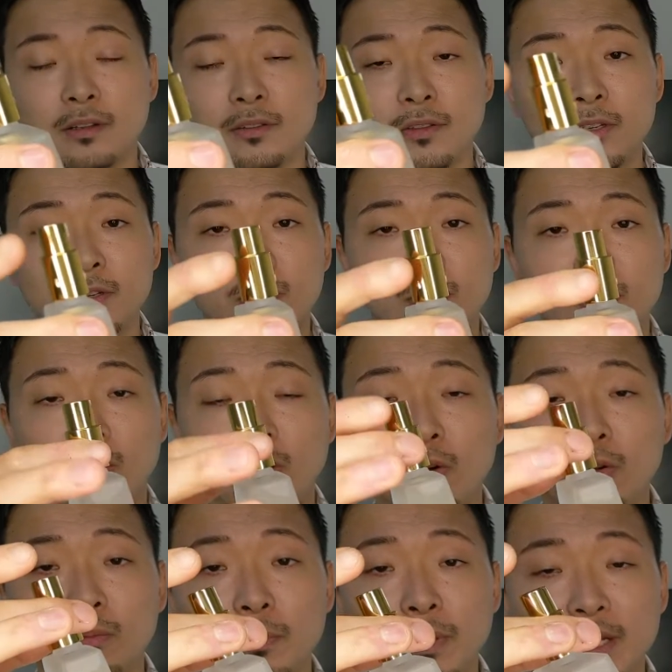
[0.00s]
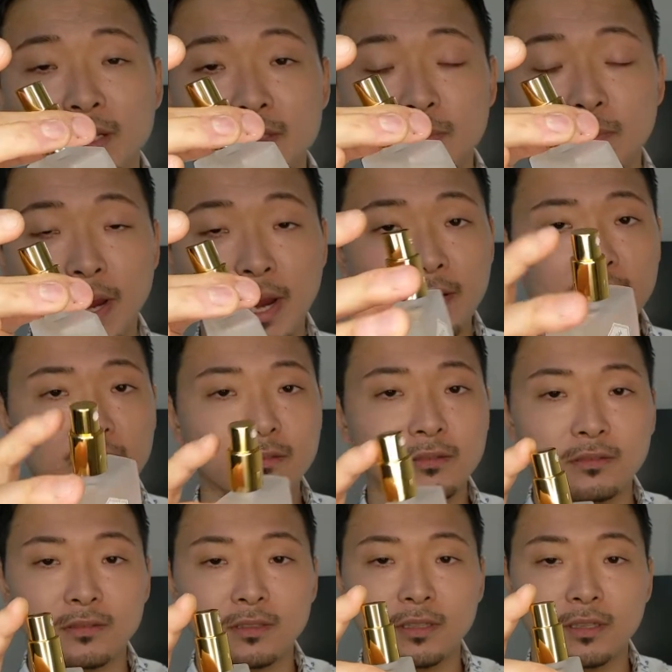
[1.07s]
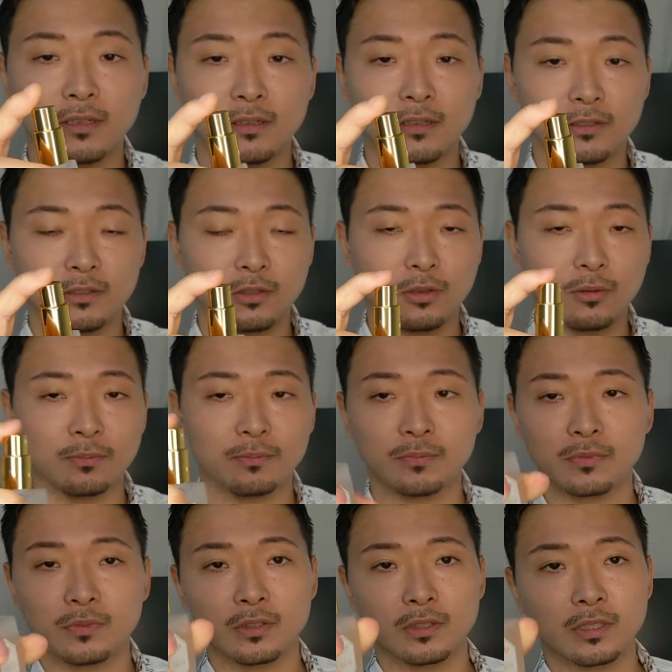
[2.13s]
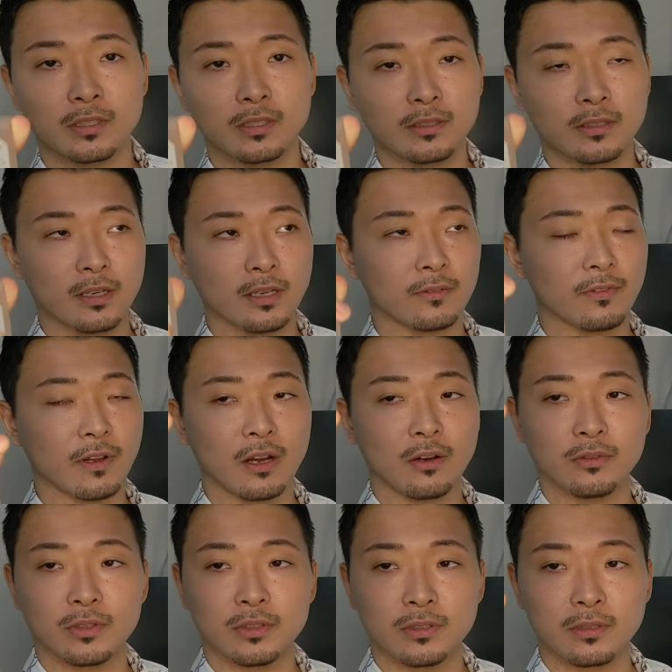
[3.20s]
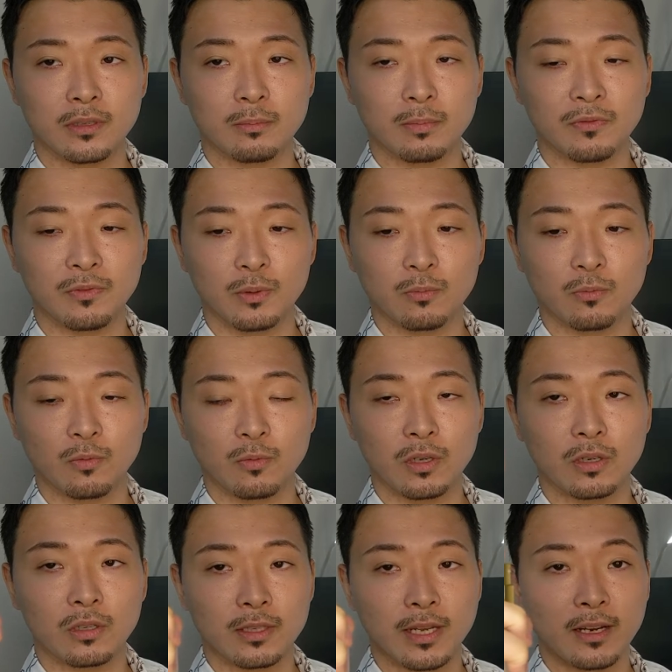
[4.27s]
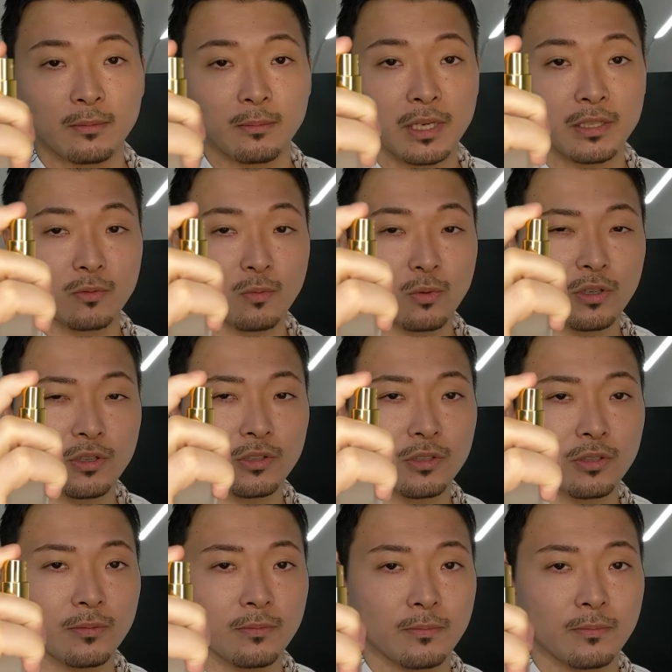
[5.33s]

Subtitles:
they're all made in Japan. So this is kind of how this perfume atomizer works.